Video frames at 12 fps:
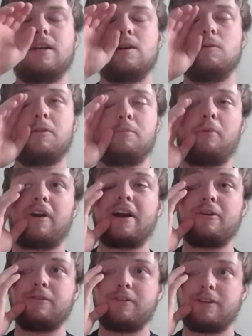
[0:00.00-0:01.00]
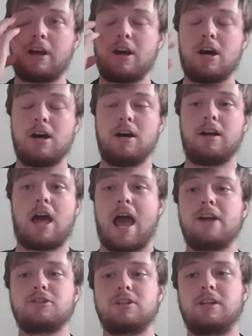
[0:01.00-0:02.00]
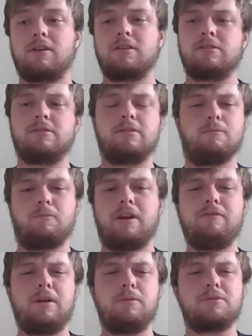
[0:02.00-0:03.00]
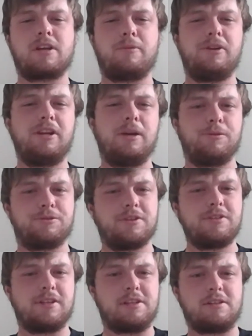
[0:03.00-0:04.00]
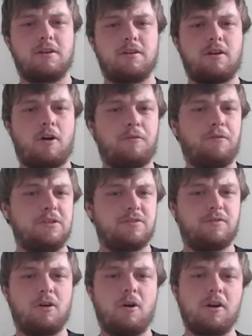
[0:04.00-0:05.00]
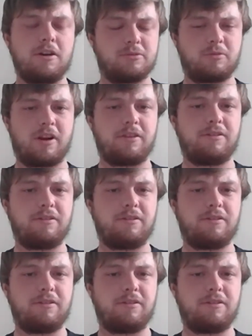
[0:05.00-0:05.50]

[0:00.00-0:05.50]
With Brown, actually, because whenever he was coming in, he was listed as an offensive guard as well.